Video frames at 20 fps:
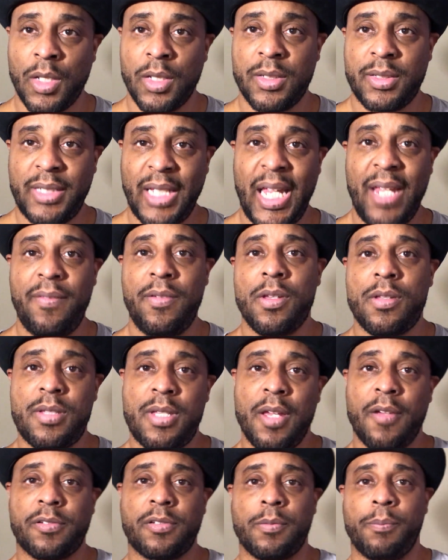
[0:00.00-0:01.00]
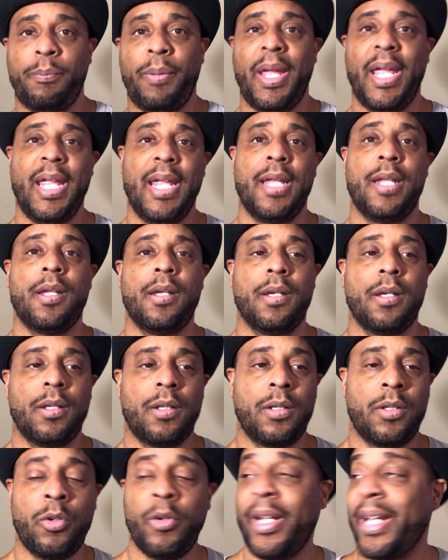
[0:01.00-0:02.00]
Save yourself some pain.
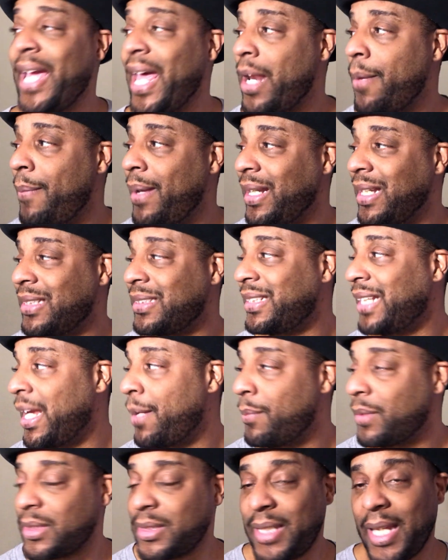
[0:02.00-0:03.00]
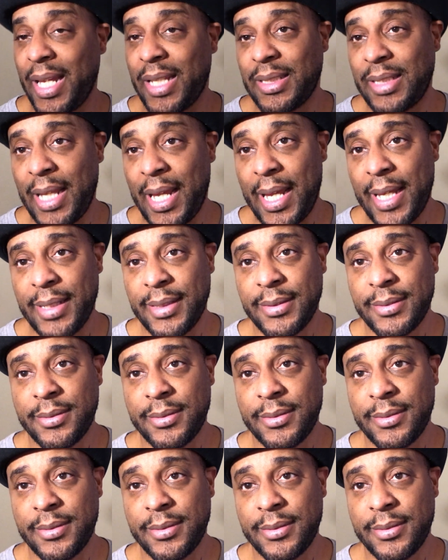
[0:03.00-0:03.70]
You ain't got to make the same mistakes that